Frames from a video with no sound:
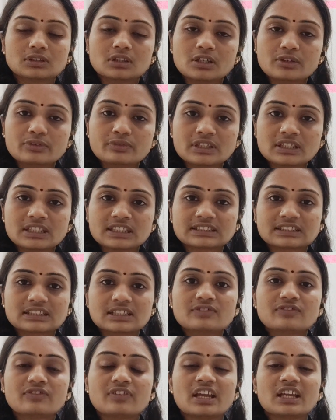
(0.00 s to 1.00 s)
third one is
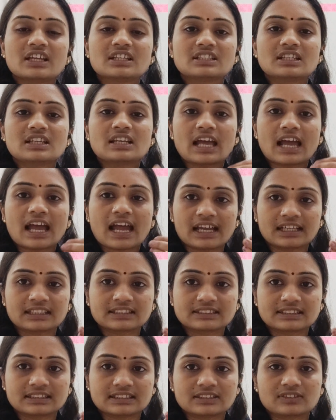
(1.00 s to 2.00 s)
the facial
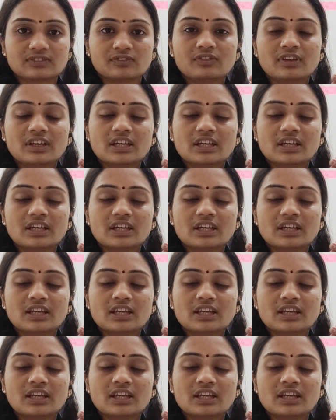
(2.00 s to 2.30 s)
axis.